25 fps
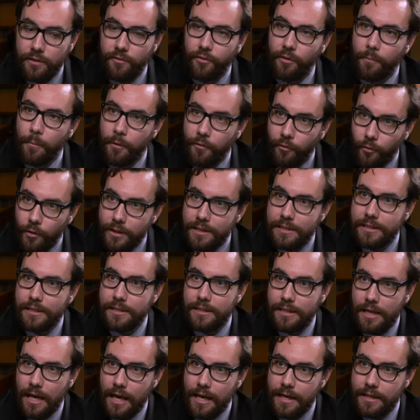from a free
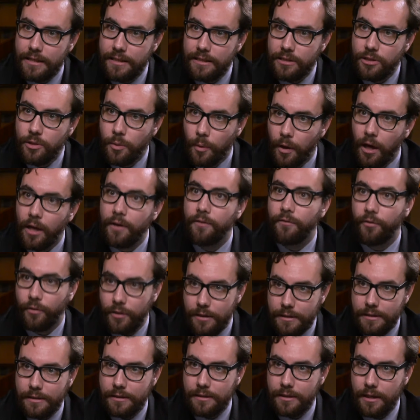society to an
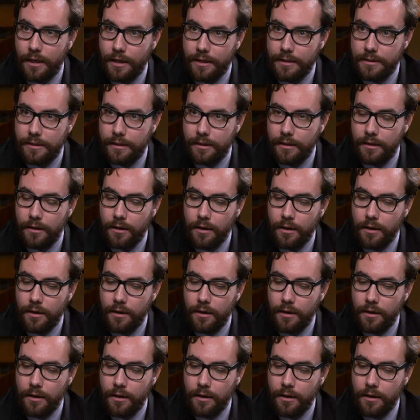unfree society.